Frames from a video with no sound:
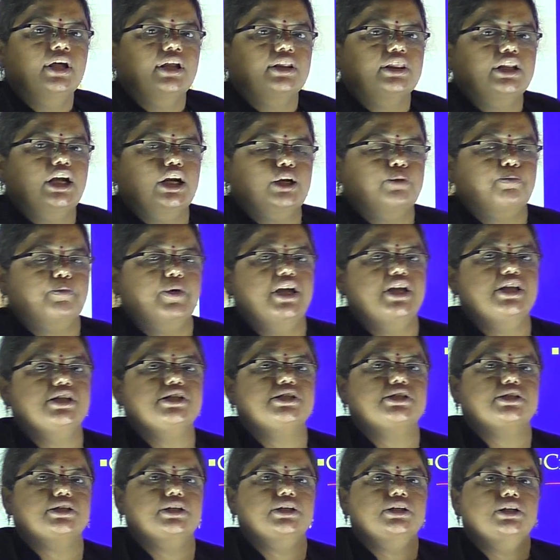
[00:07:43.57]
That
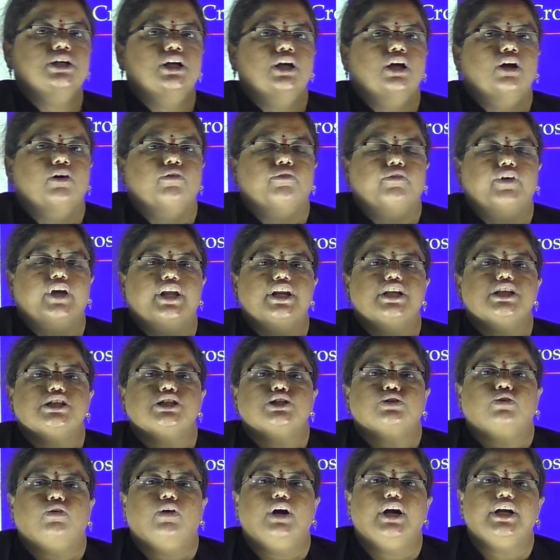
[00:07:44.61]
means various
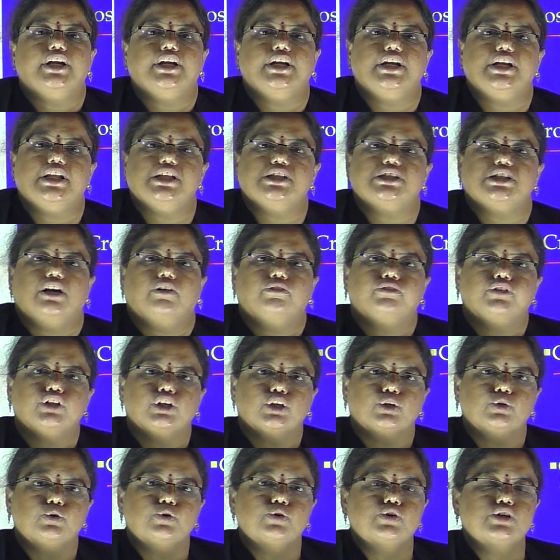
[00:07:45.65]
quantities of the
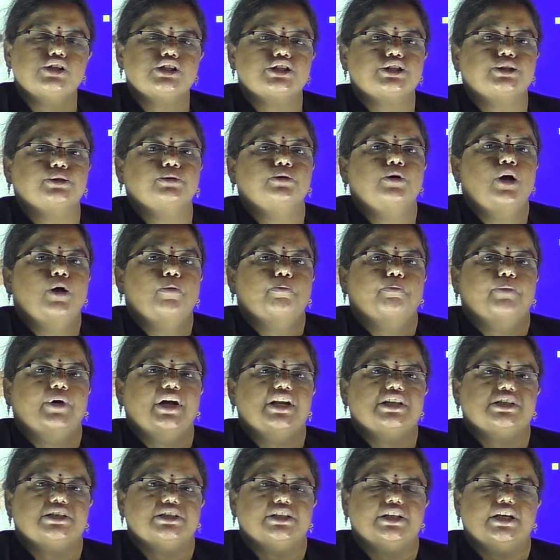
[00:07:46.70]
goods
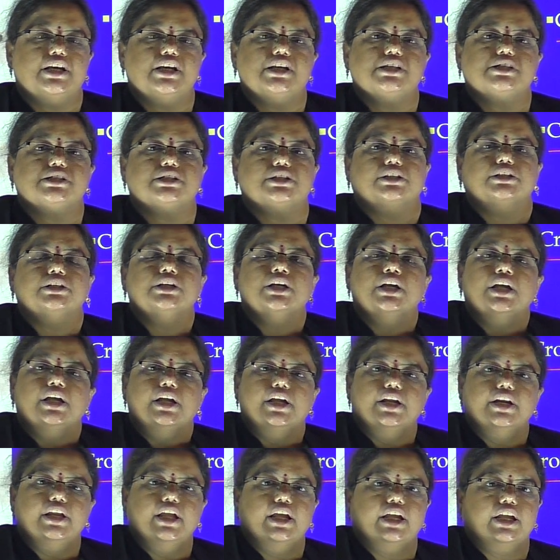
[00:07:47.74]
purchased
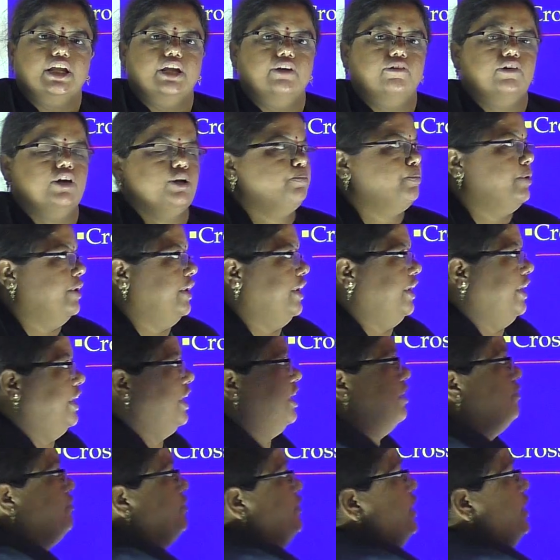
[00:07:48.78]
in a given period of